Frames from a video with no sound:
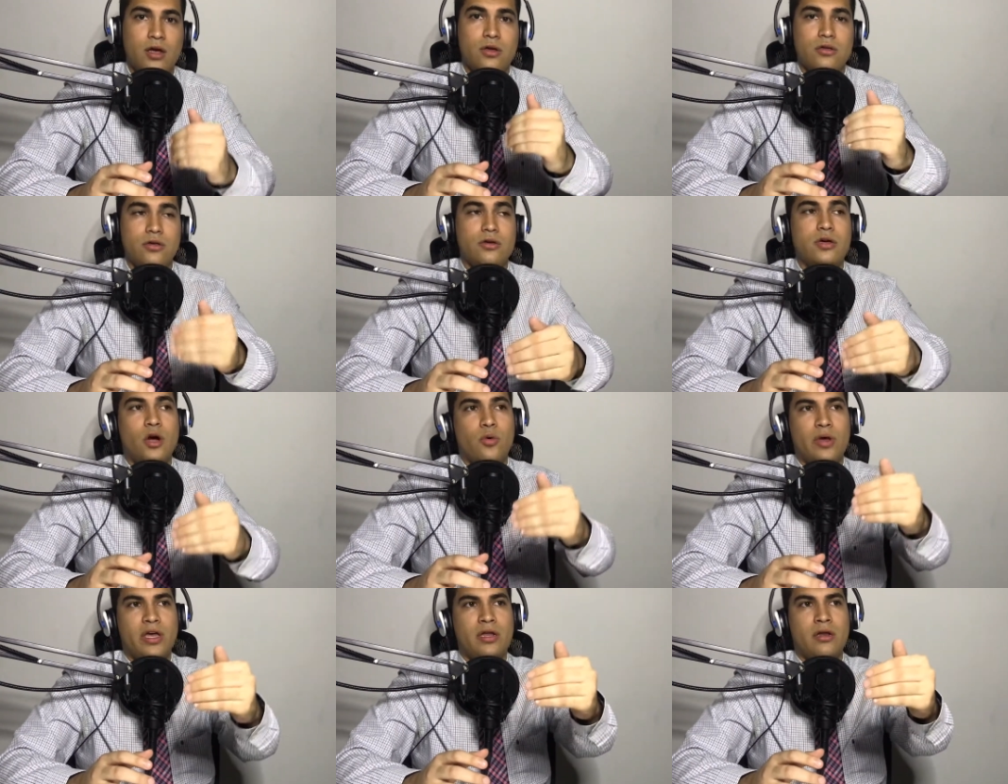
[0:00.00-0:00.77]
You
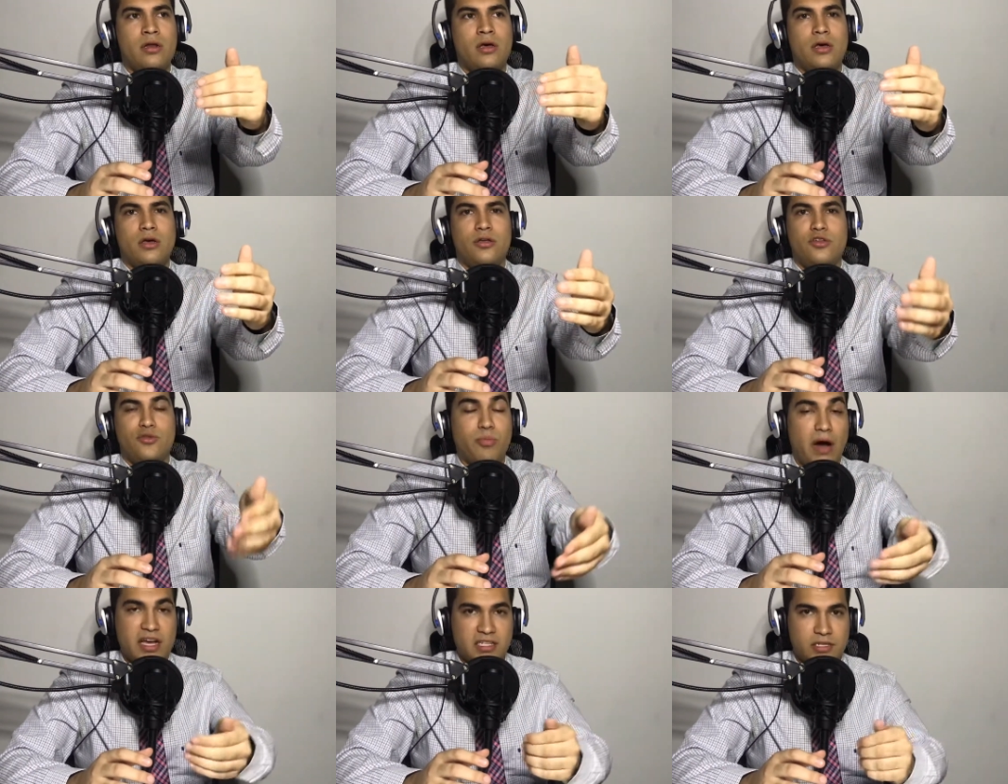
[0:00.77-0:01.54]
go in, you
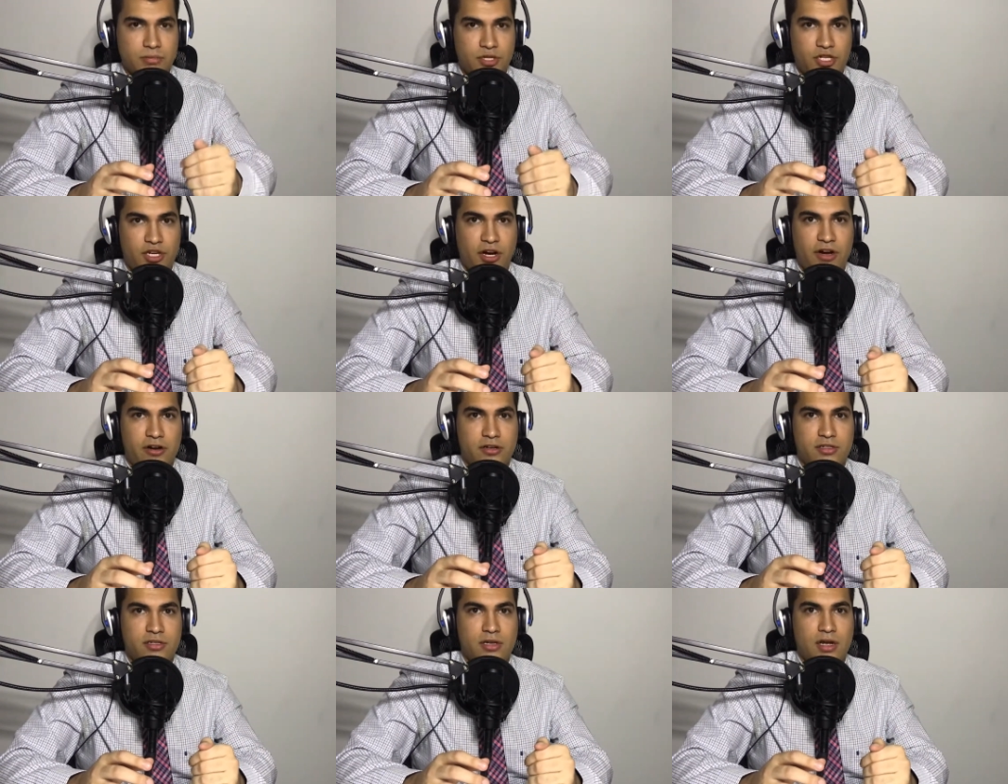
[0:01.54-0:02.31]
buy some
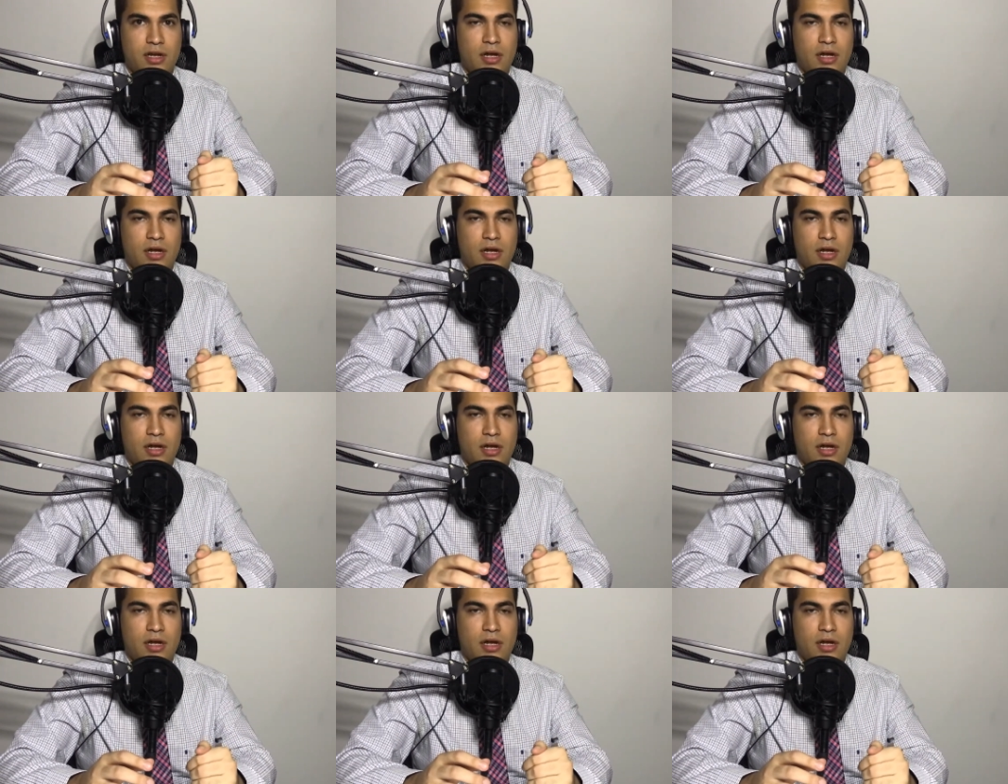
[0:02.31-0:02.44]
shares,